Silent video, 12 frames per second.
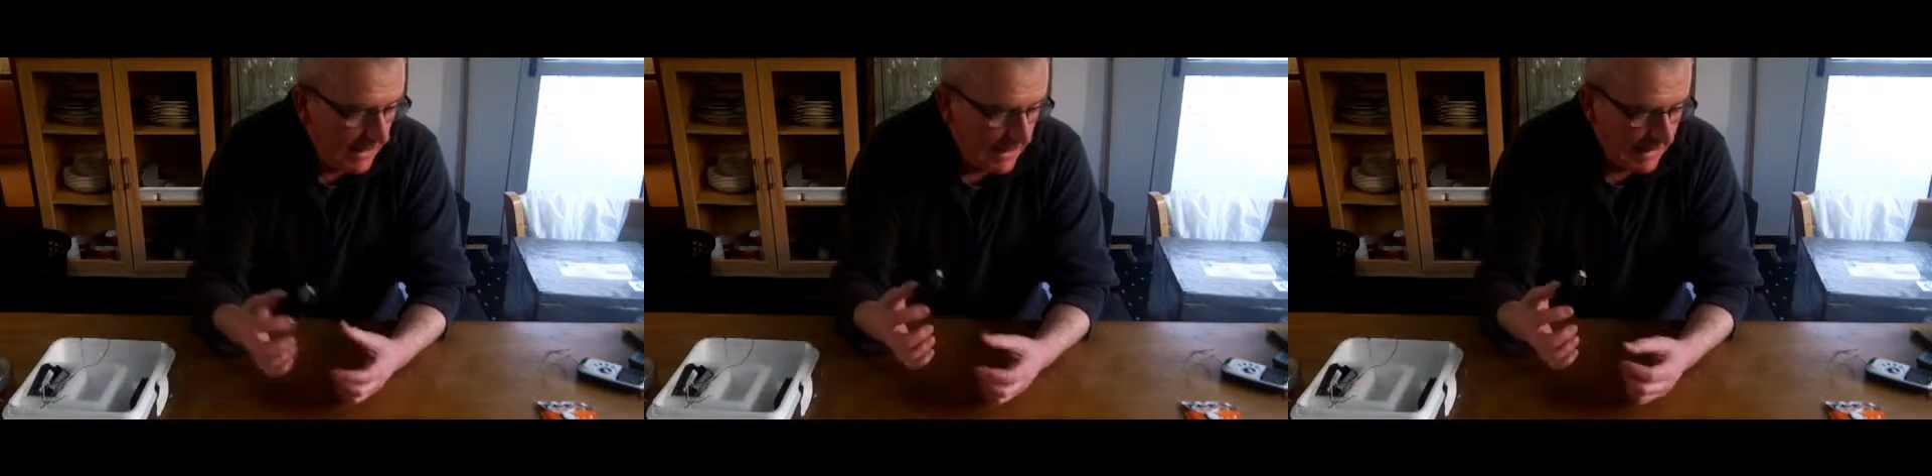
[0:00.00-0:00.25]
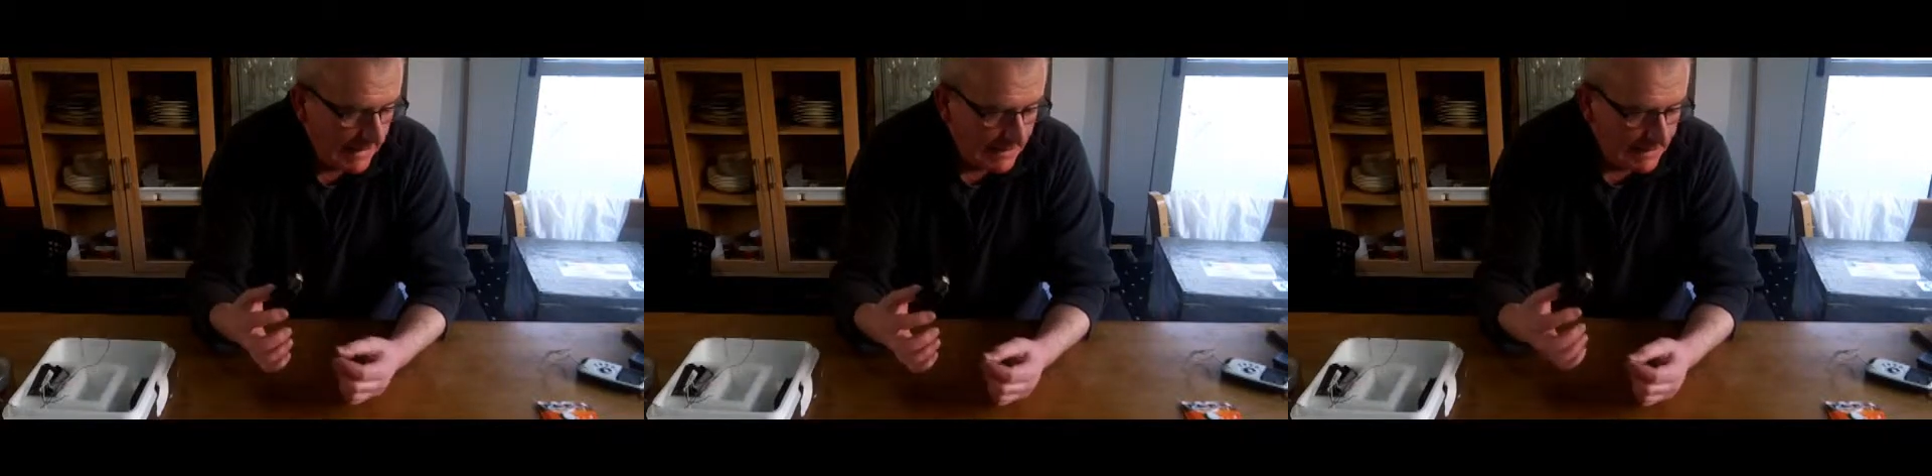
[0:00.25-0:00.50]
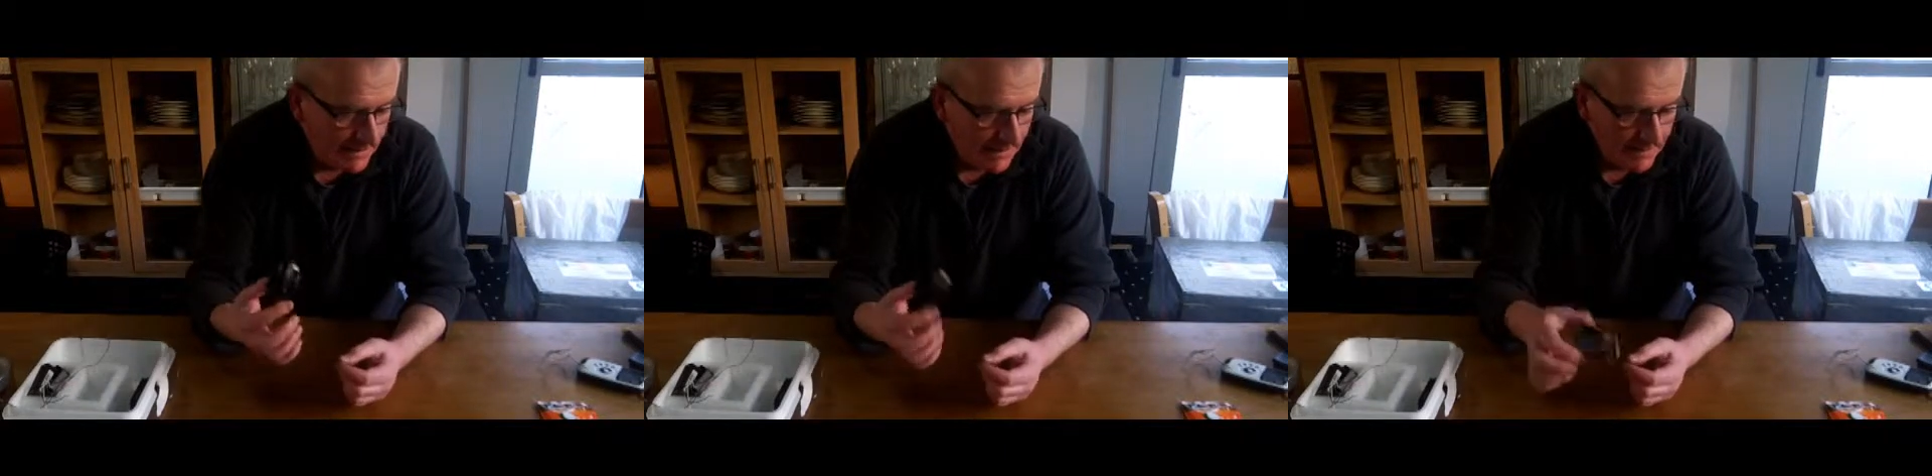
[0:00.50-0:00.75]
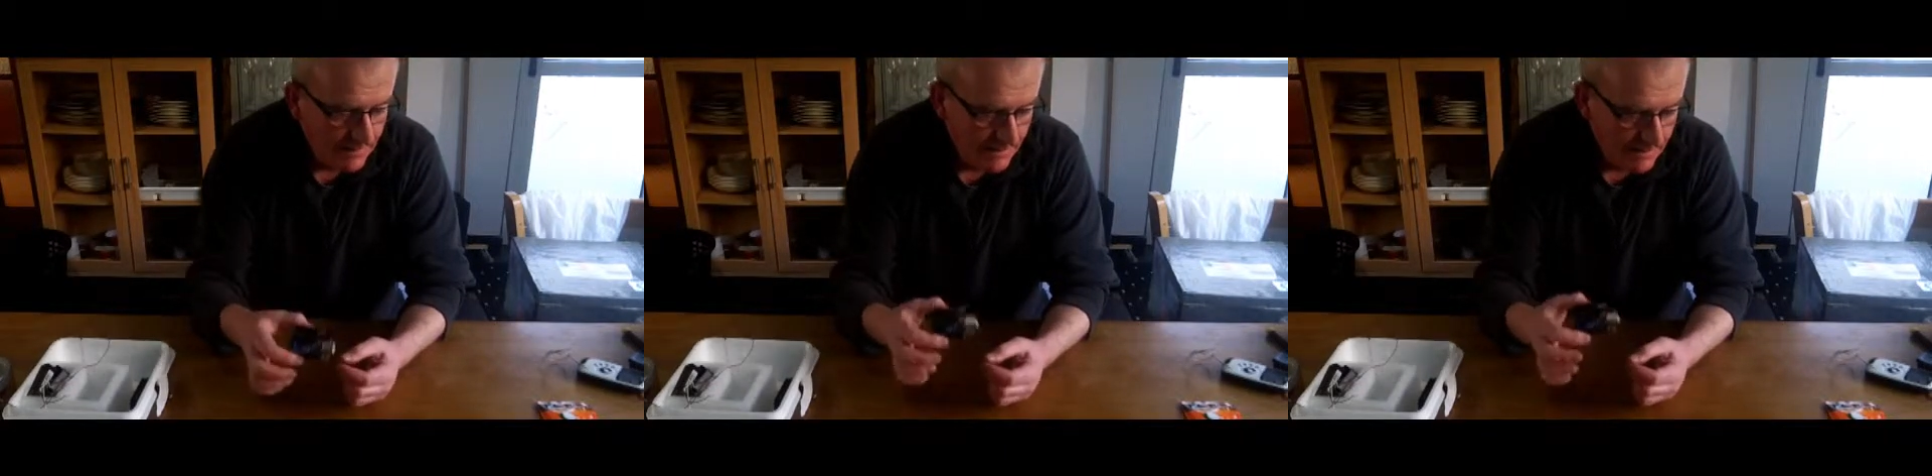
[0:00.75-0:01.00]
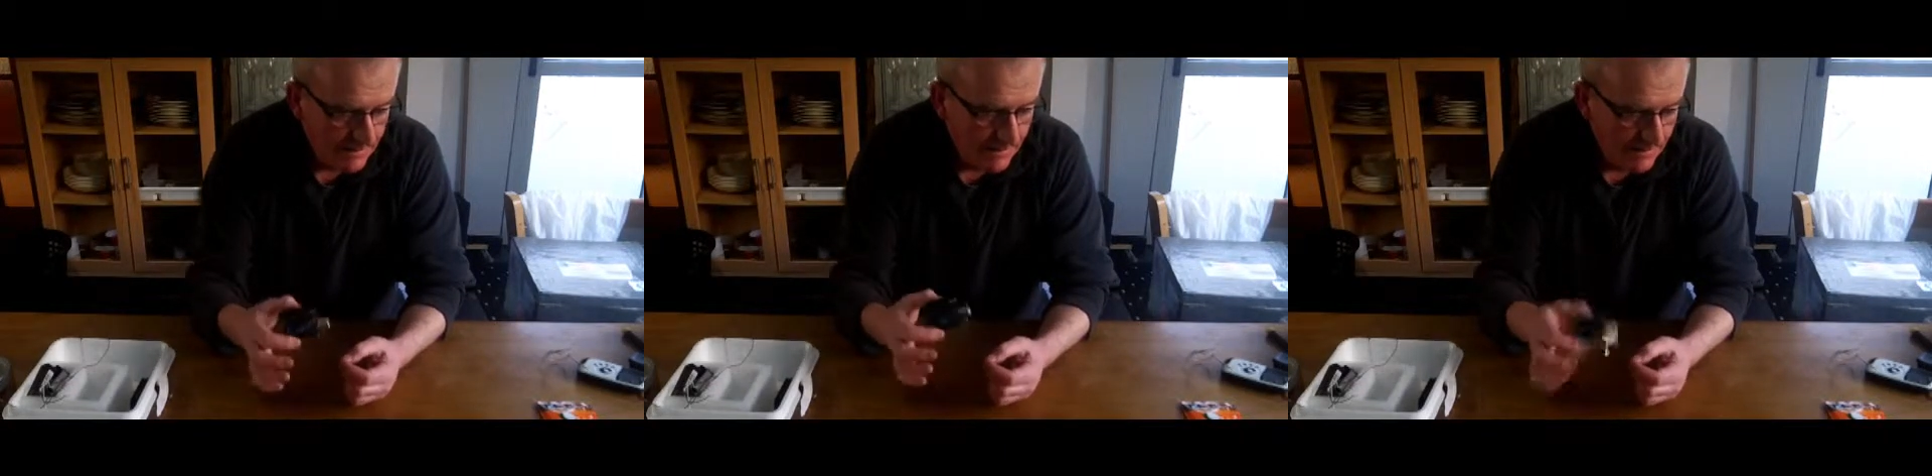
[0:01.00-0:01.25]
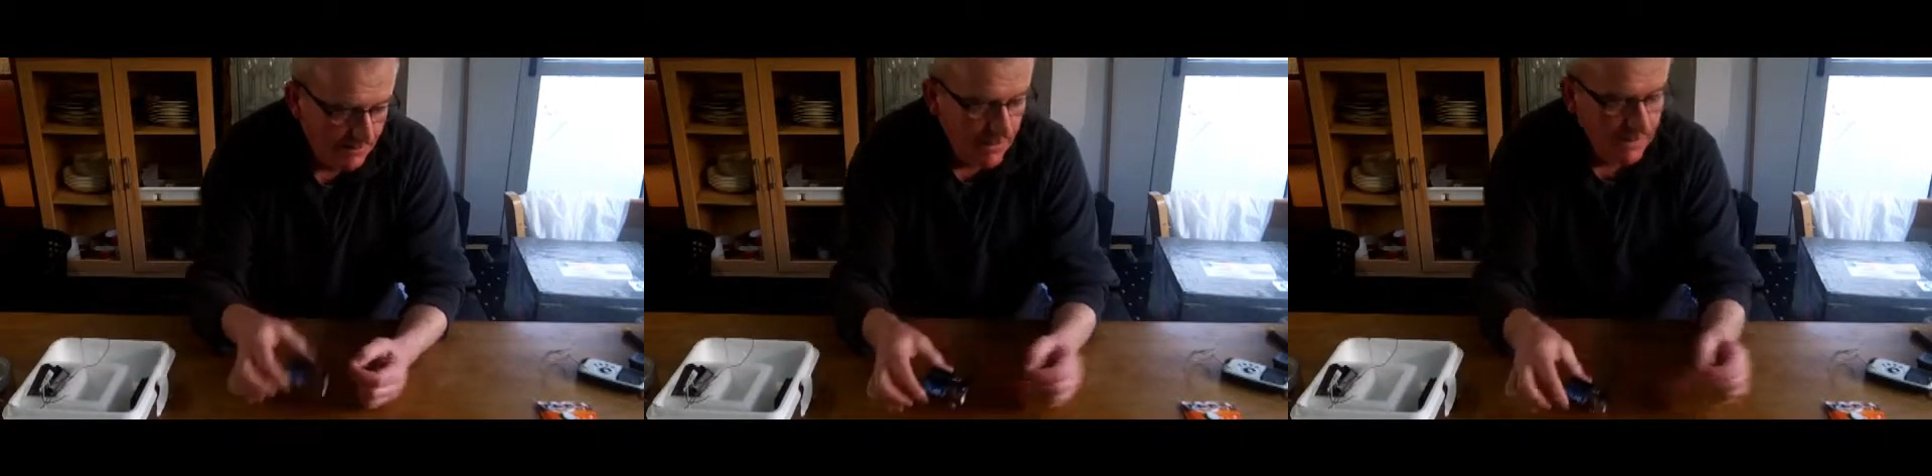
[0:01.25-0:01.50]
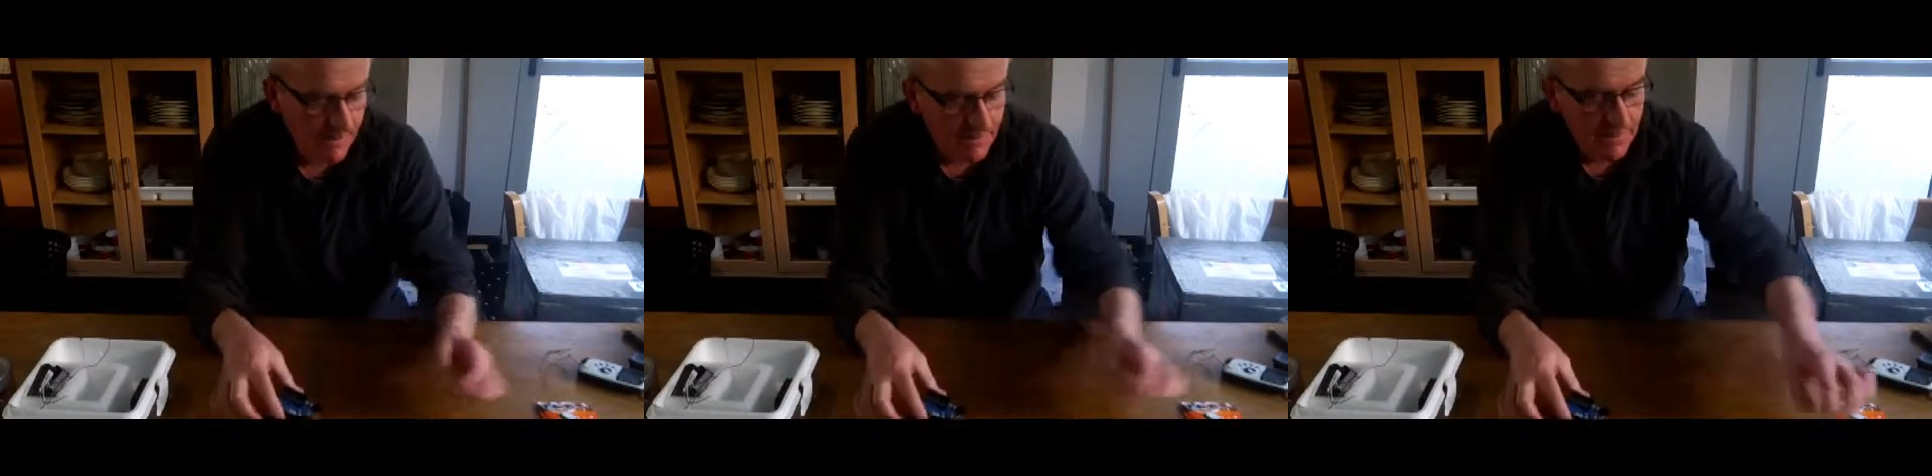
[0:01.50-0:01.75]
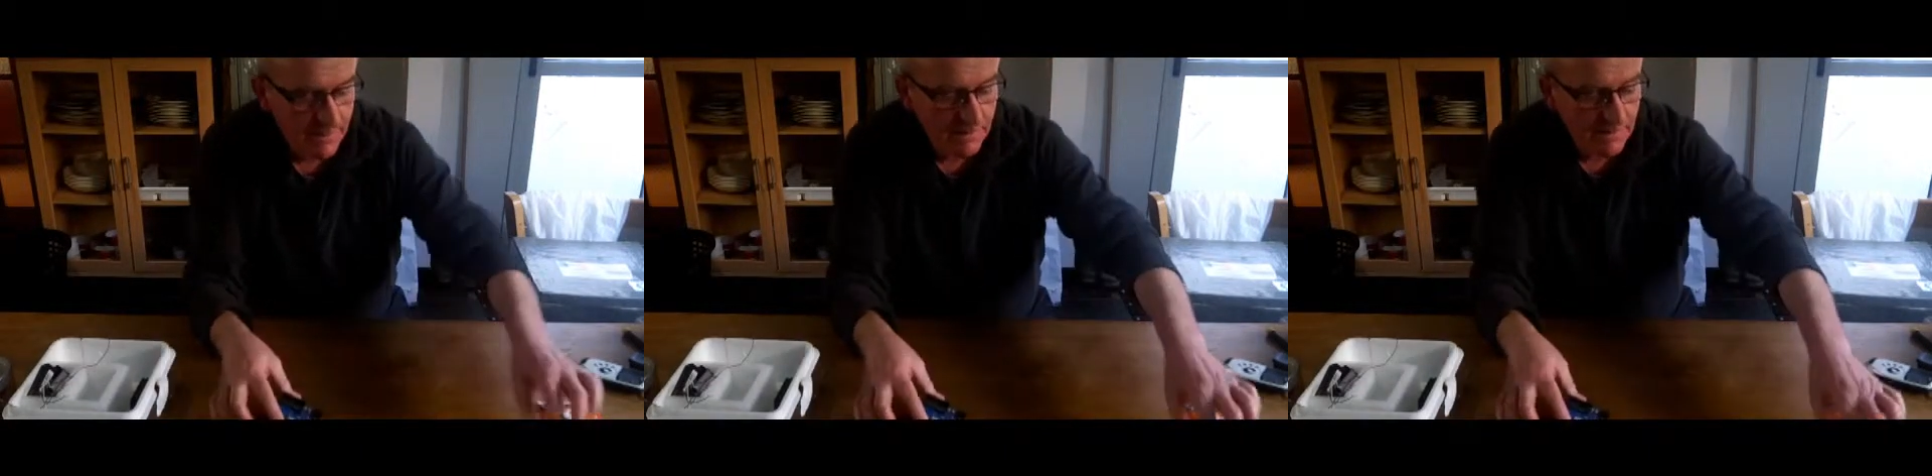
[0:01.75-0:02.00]
and that's going to send a radio
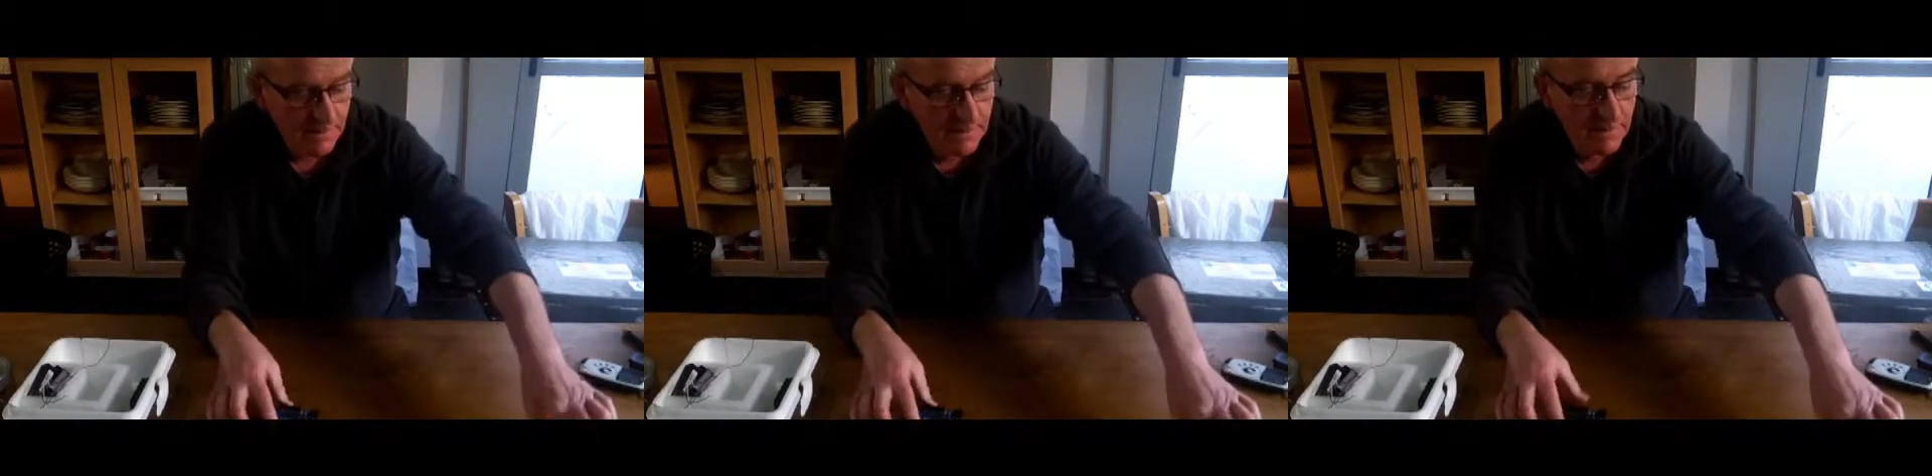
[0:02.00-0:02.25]
signal